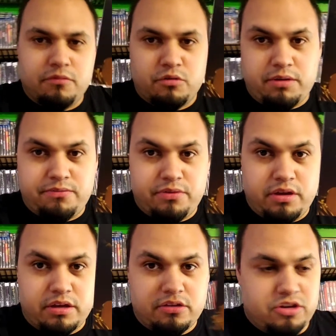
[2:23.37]
Great
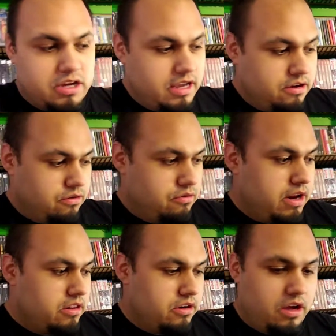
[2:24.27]
flick. Check out
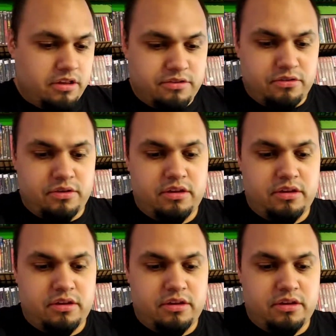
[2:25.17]
Gretel and Hansel,